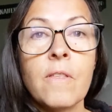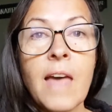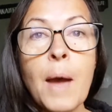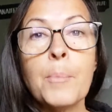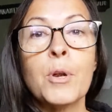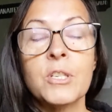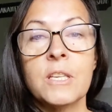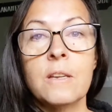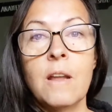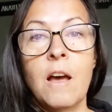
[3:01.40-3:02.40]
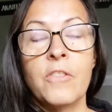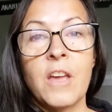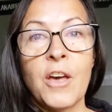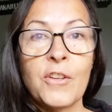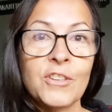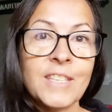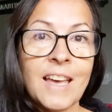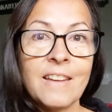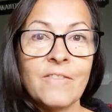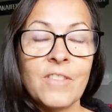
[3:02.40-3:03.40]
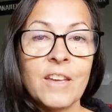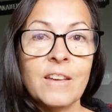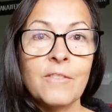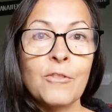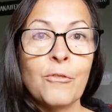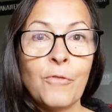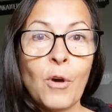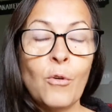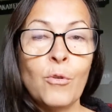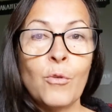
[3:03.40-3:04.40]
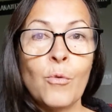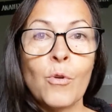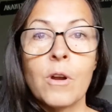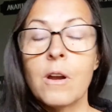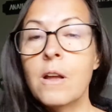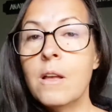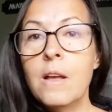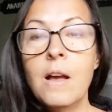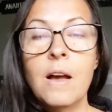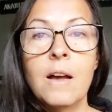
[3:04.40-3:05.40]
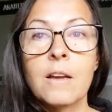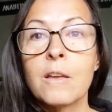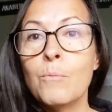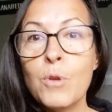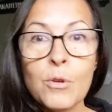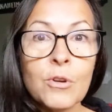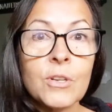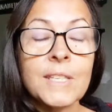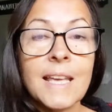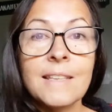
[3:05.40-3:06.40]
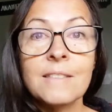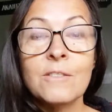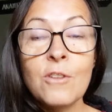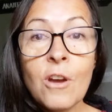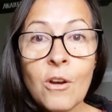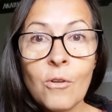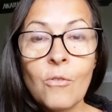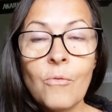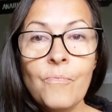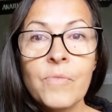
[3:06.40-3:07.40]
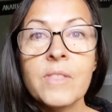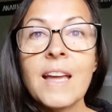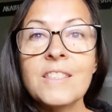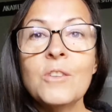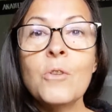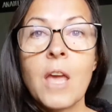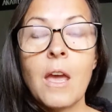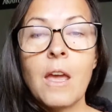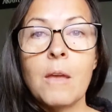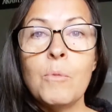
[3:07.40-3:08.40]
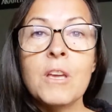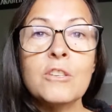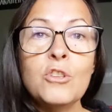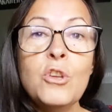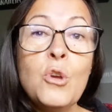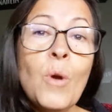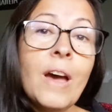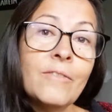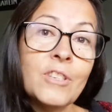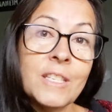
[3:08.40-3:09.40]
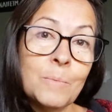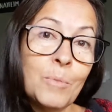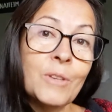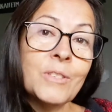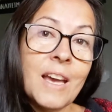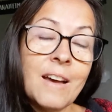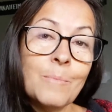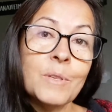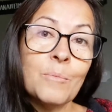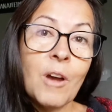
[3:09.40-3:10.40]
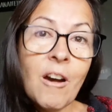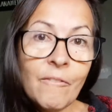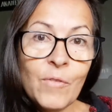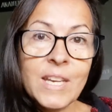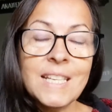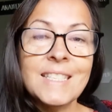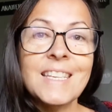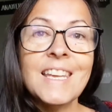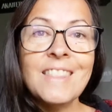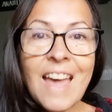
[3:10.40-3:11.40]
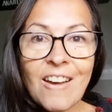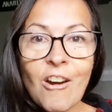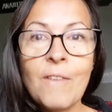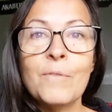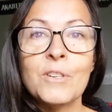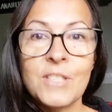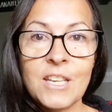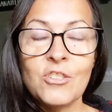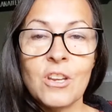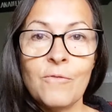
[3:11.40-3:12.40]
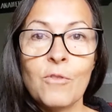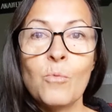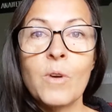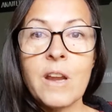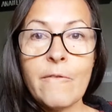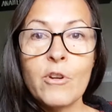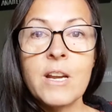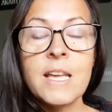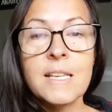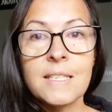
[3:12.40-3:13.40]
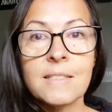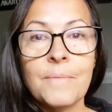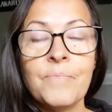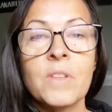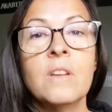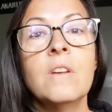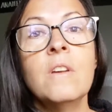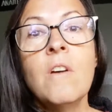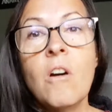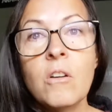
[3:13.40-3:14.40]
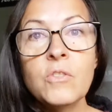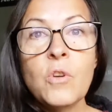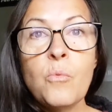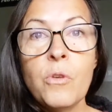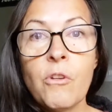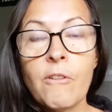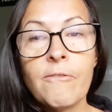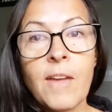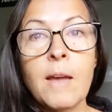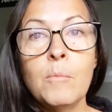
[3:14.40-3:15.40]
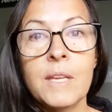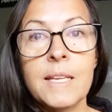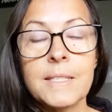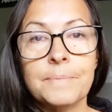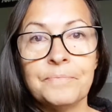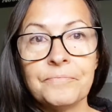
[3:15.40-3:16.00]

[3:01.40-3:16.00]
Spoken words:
that person on the other side of the phone or computer says no, that's okay, because you have just built up some confidence in that conversation for whatever it is. Also with our families,